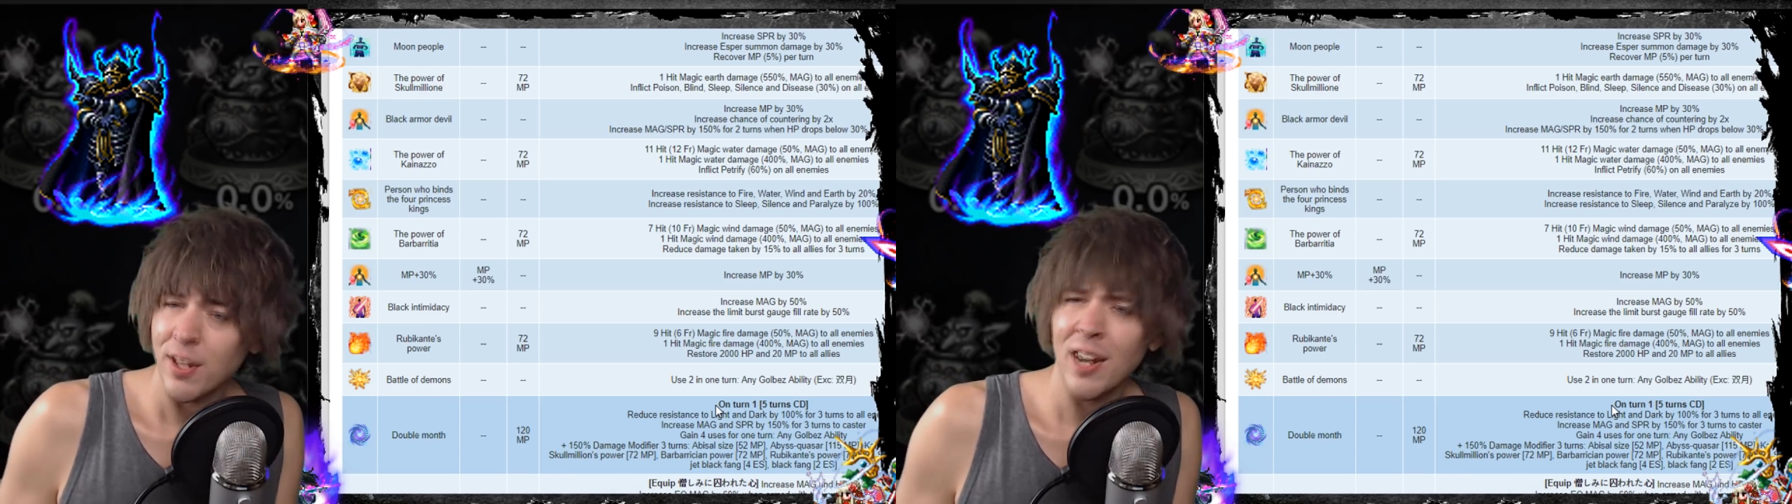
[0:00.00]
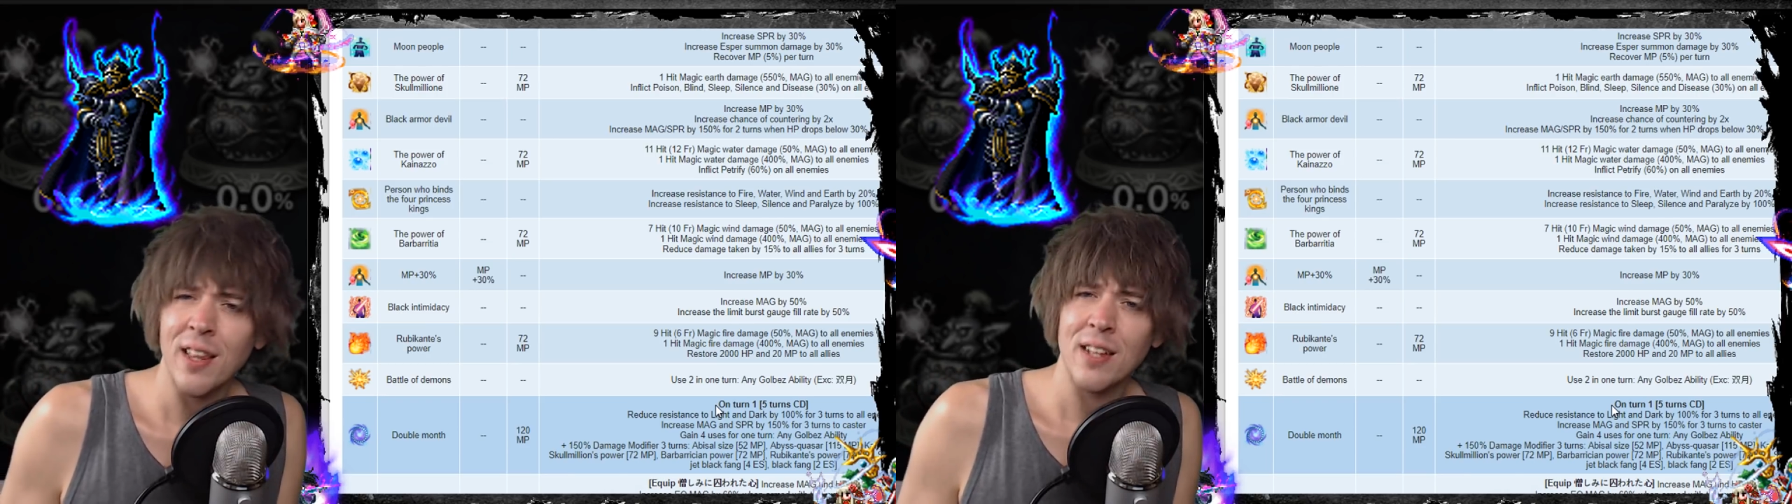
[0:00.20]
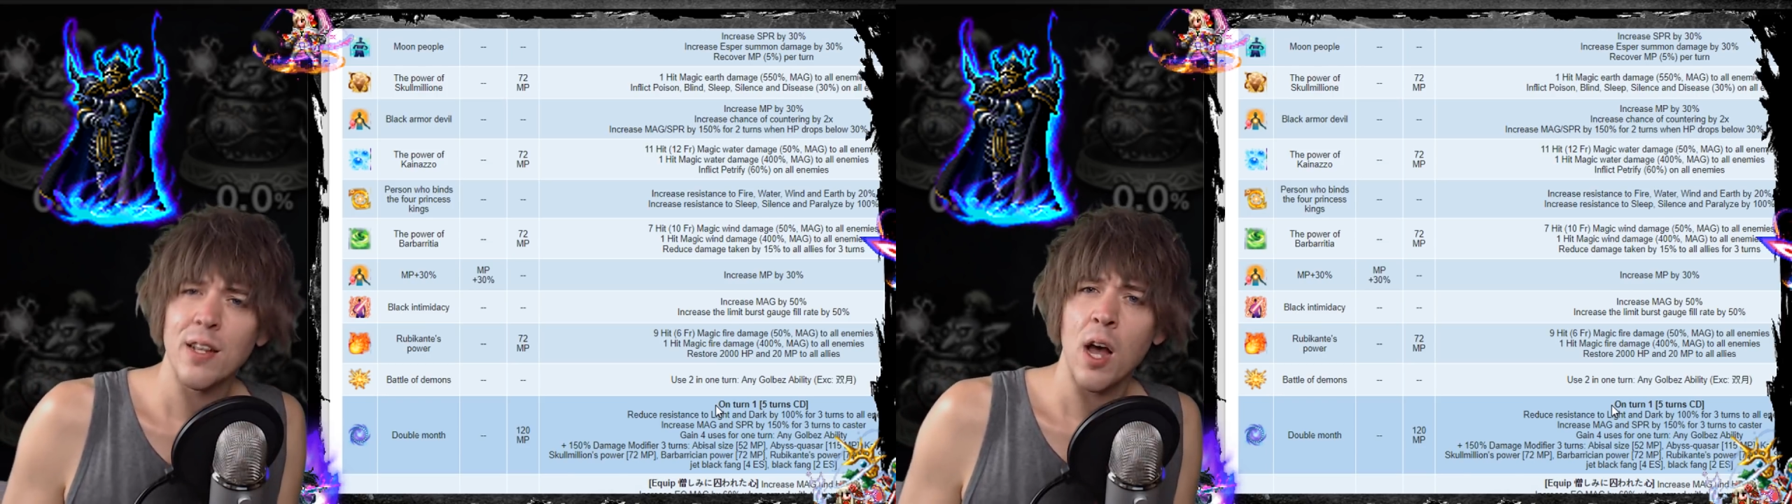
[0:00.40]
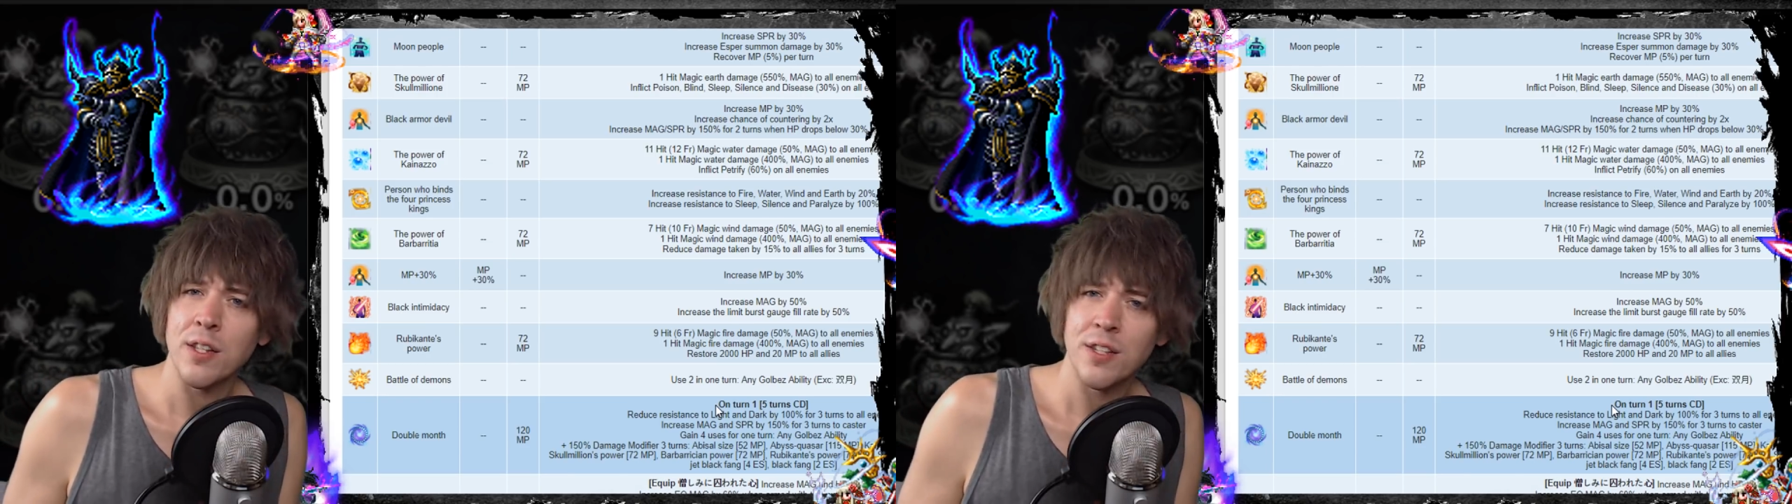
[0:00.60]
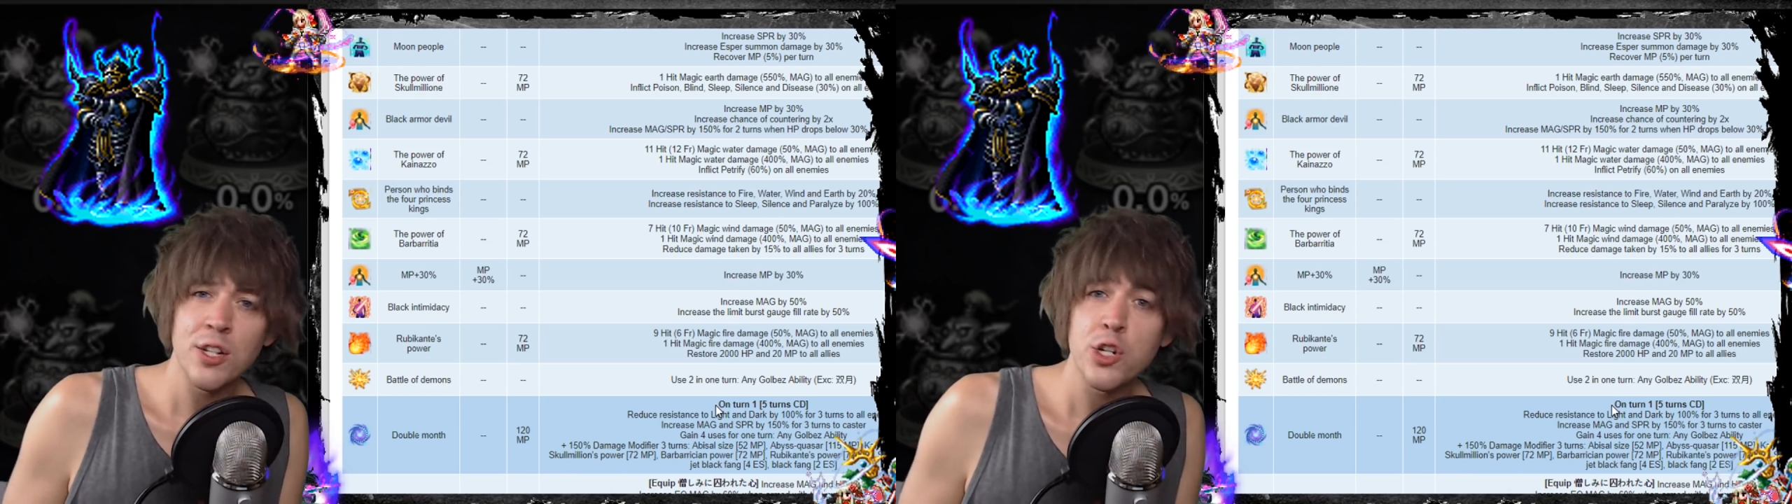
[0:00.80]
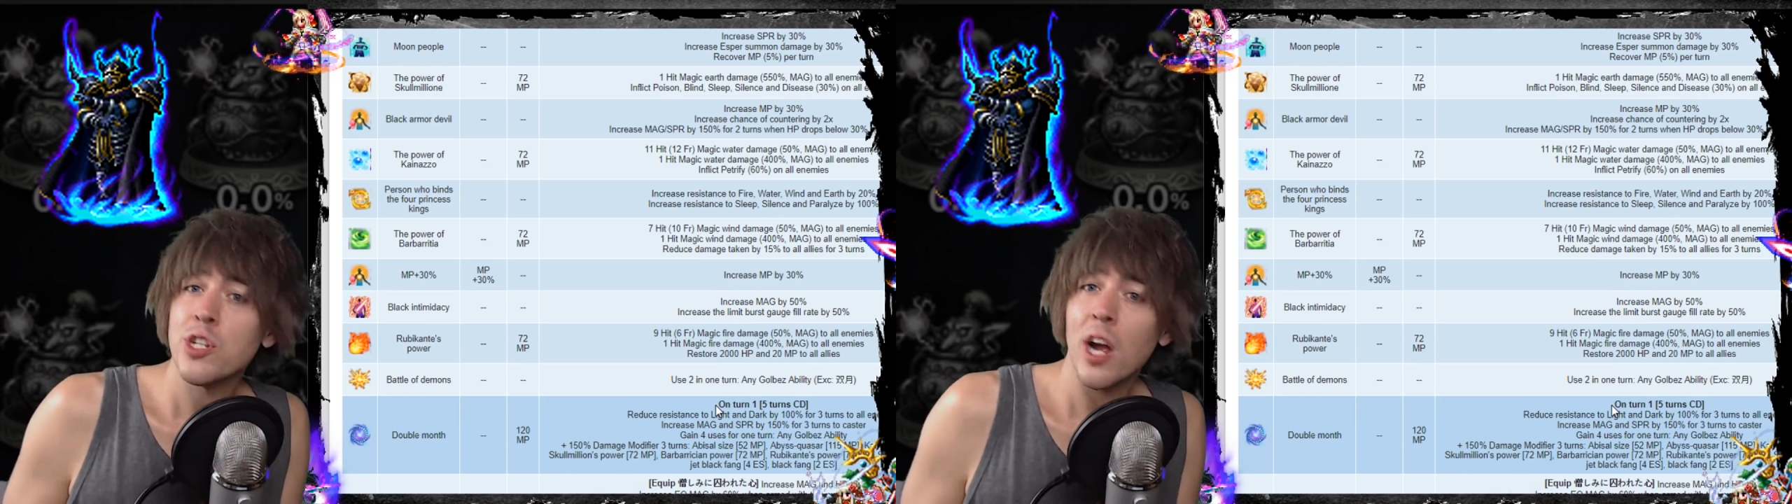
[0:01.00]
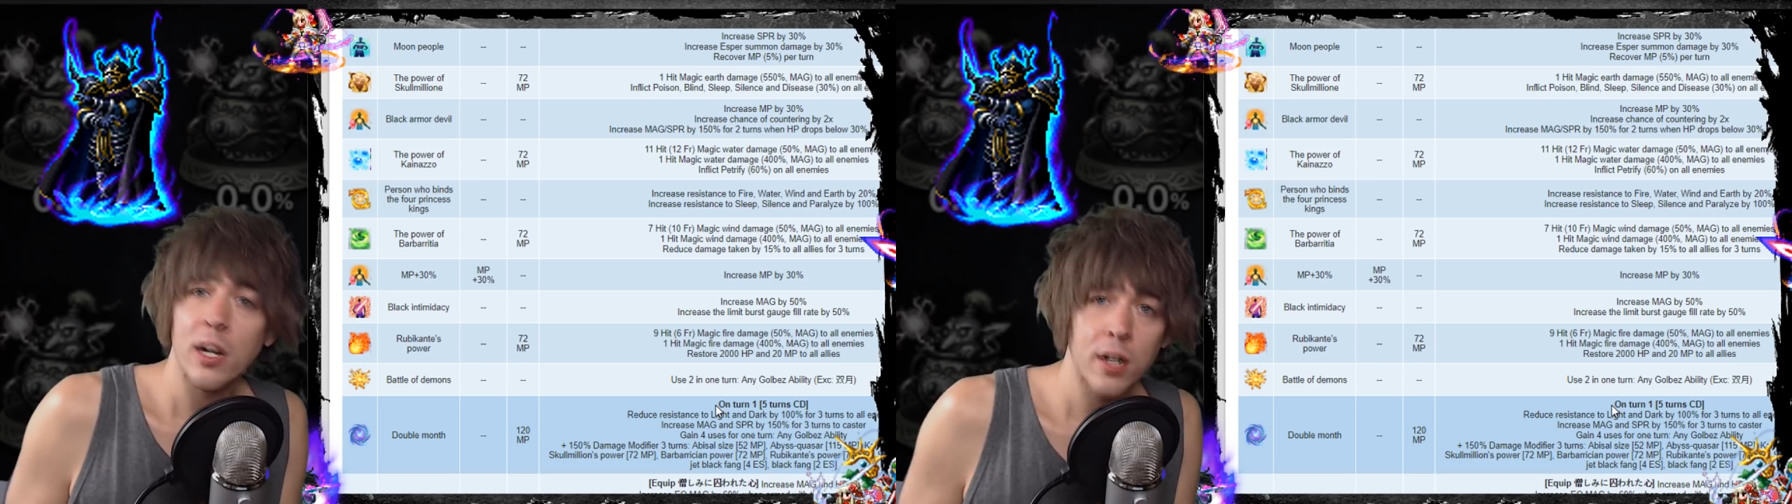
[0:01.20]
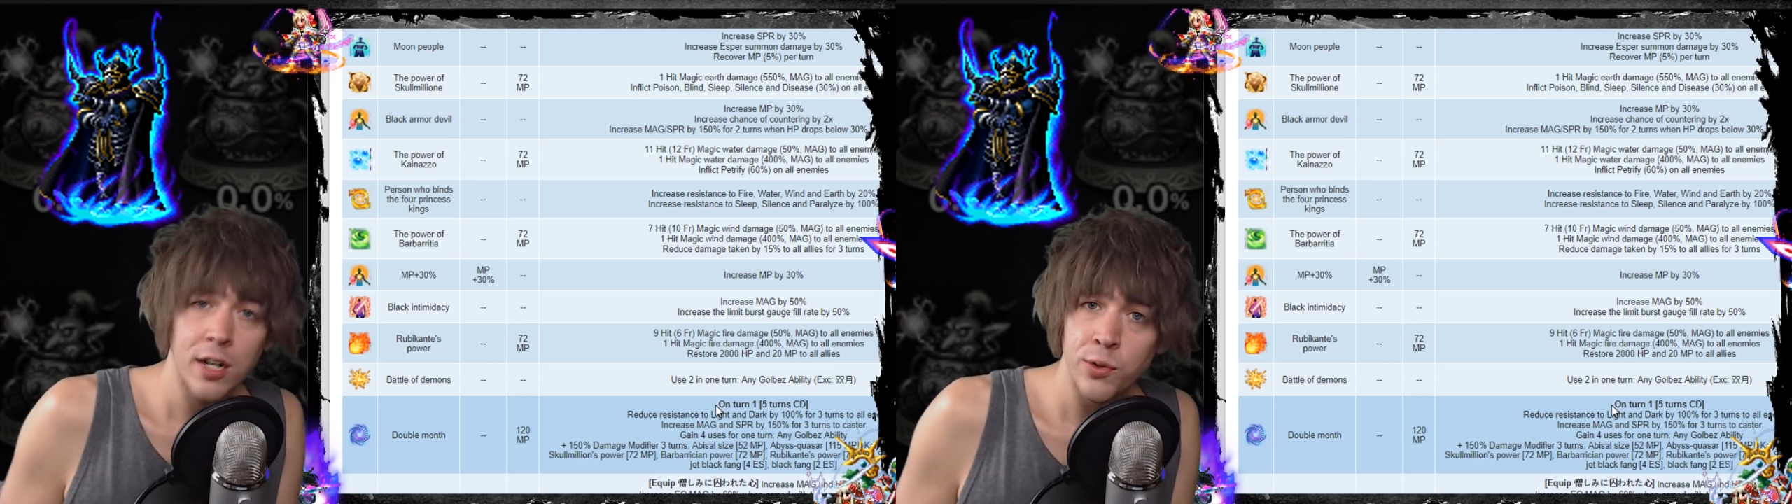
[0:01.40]
kind of like CG
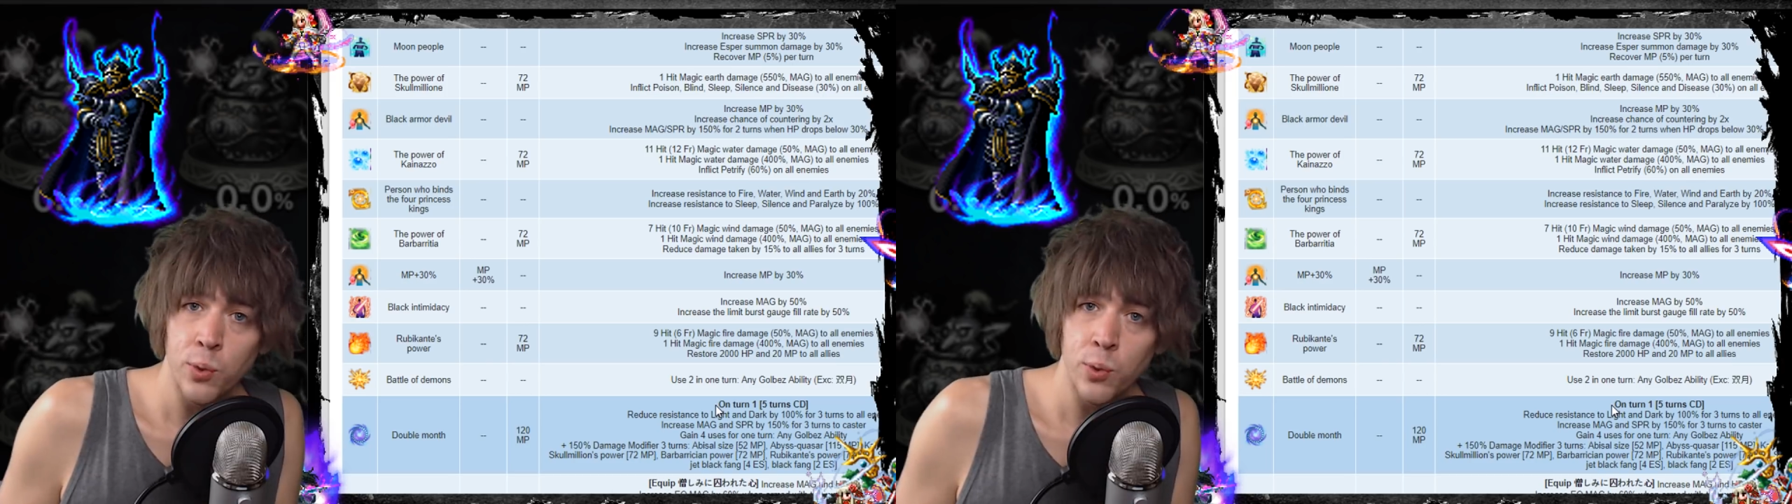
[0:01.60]
Sakura can